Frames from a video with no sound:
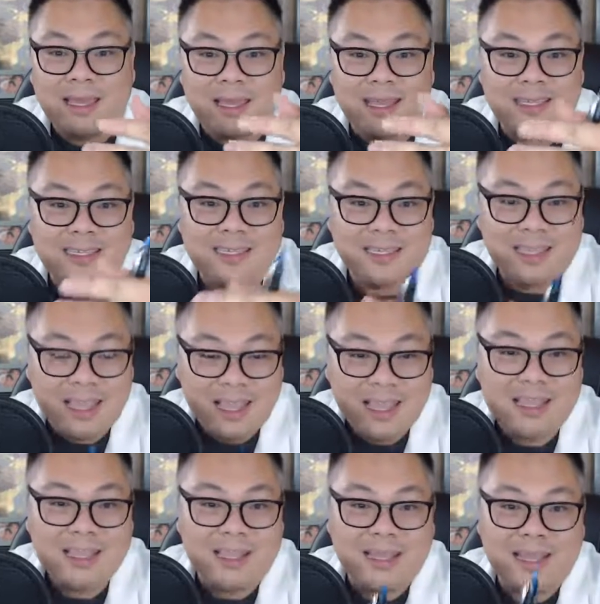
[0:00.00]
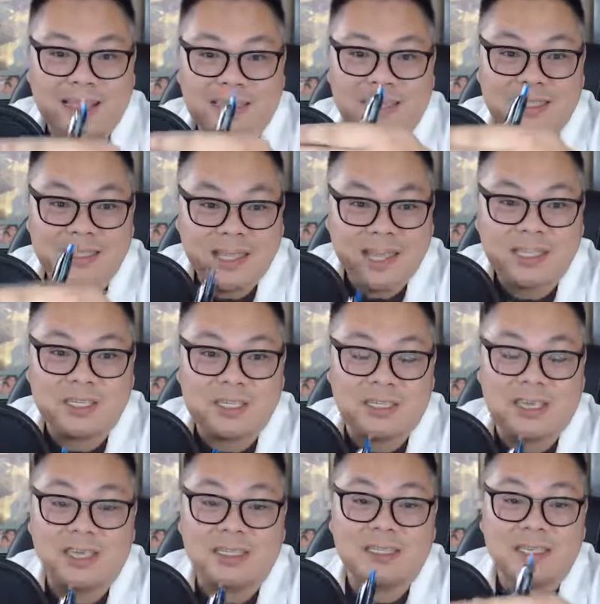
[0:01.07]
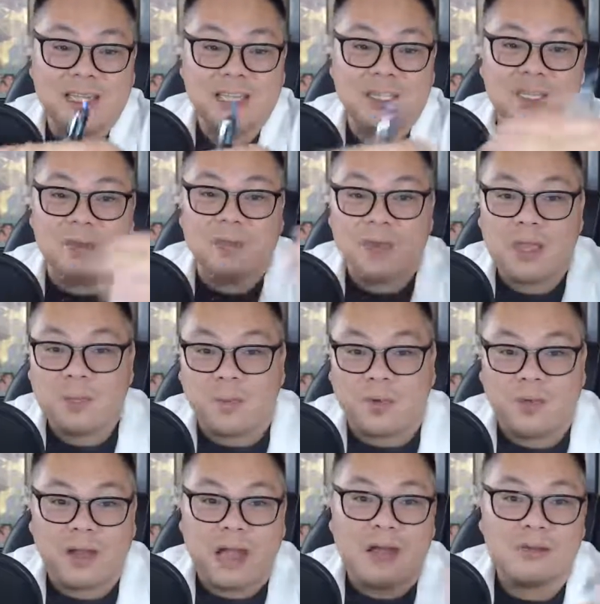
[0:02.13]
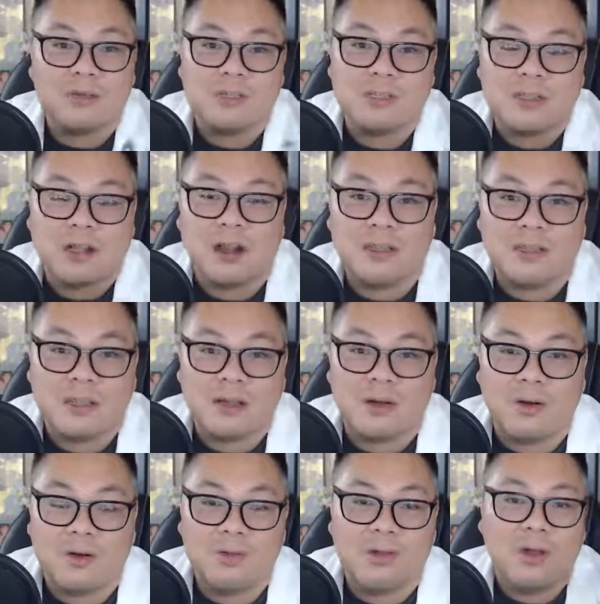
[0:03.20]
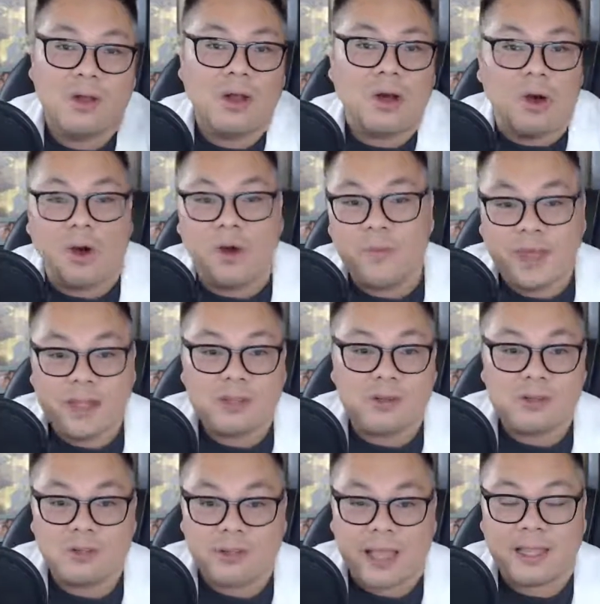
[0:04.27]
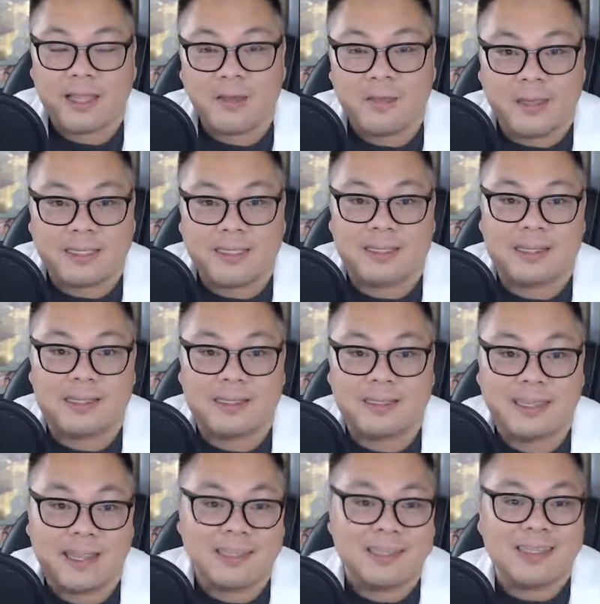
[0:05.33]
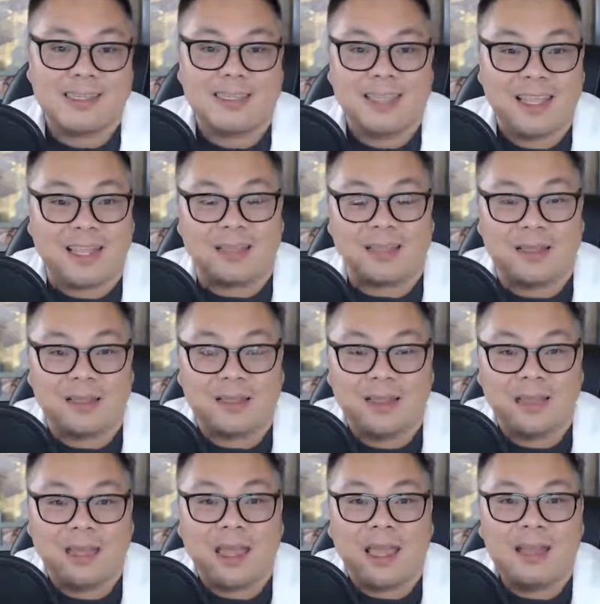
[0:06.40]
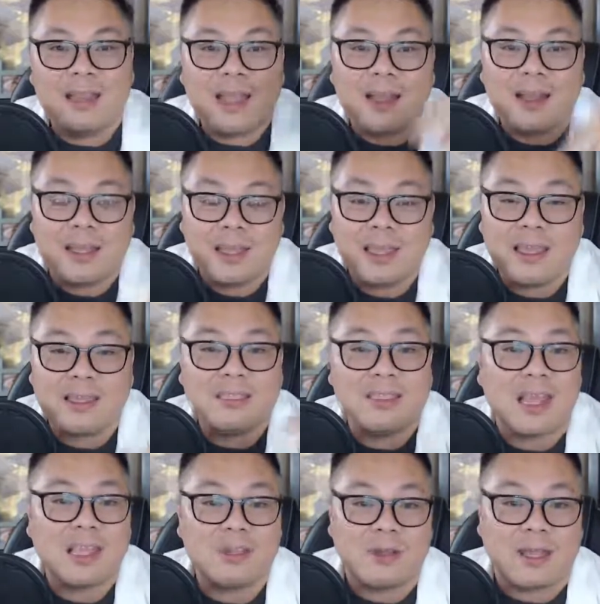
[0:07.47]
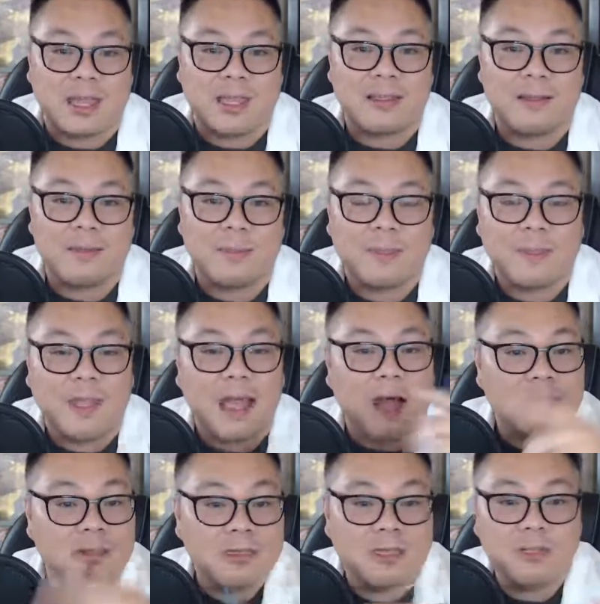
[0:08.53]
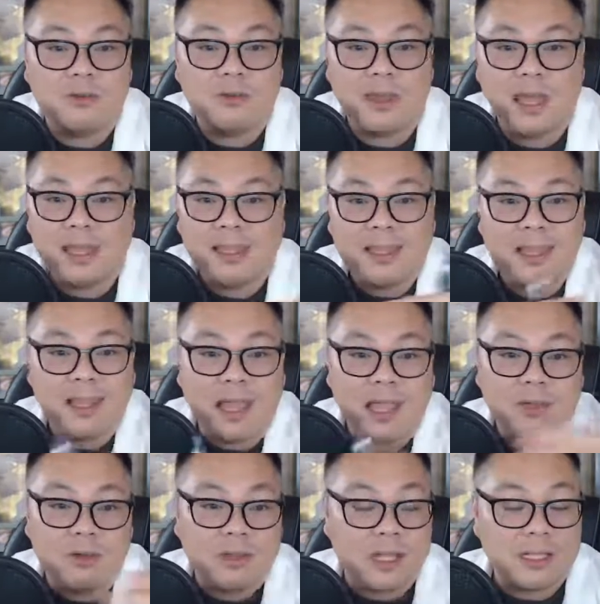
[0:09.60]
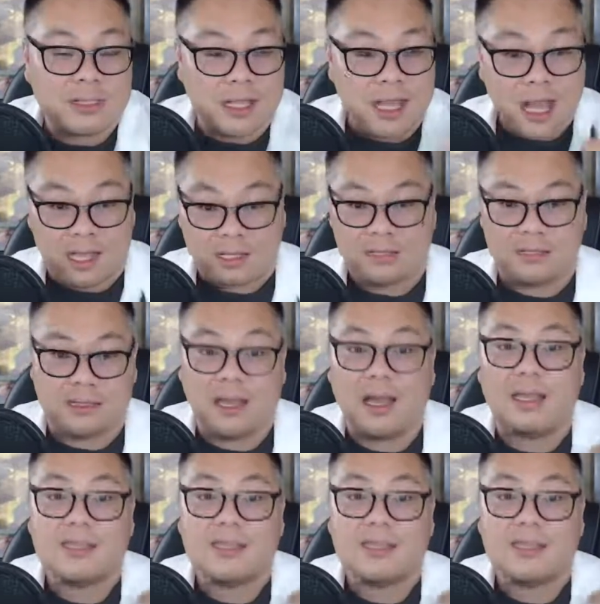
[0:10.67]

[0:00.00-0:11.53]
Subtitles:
his niche is teaching people how to start their own home health contracting business. That's his need. And letter E is educate. How does he do that? He educates us,